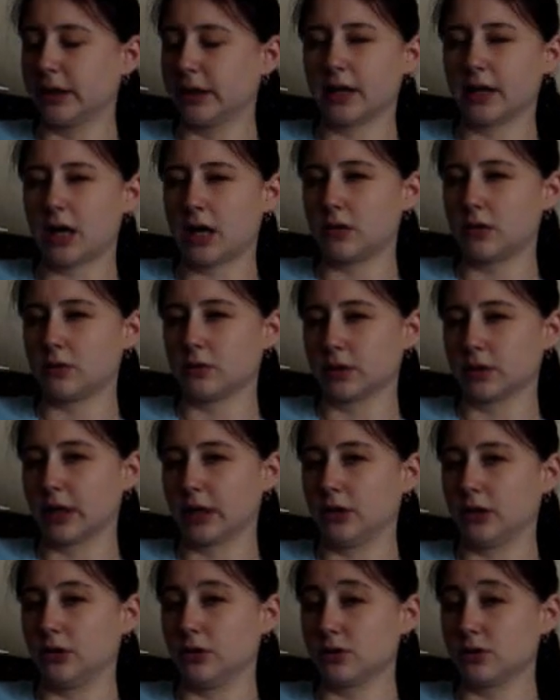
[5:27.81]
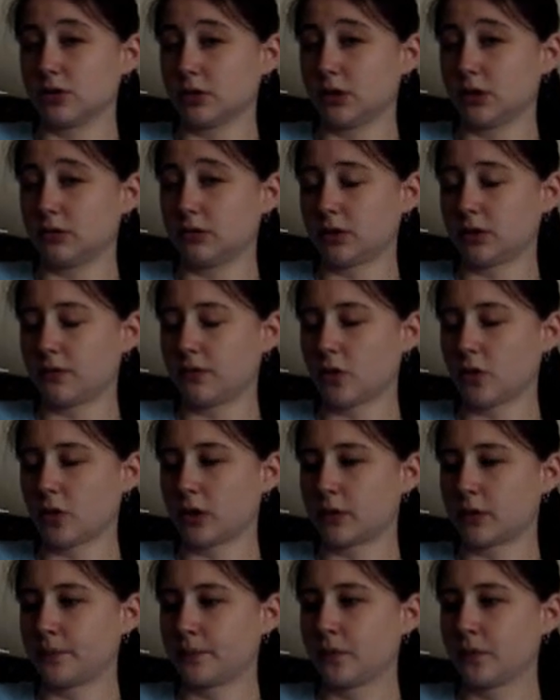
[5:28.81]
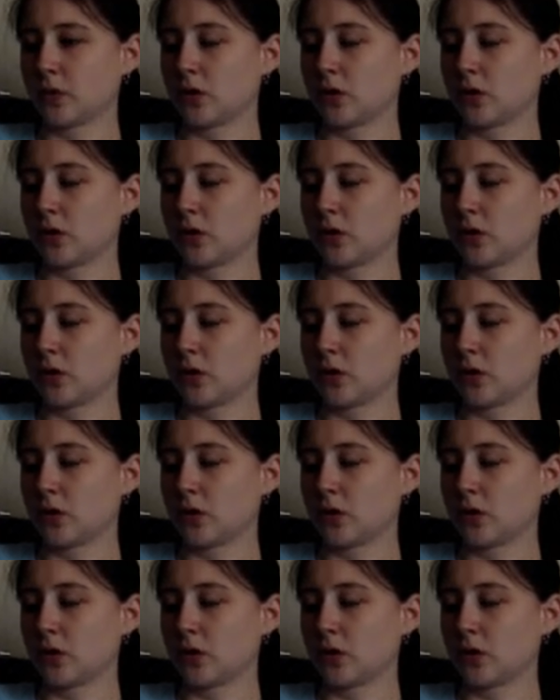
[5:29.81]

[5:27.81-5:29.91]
like not what I usually look for,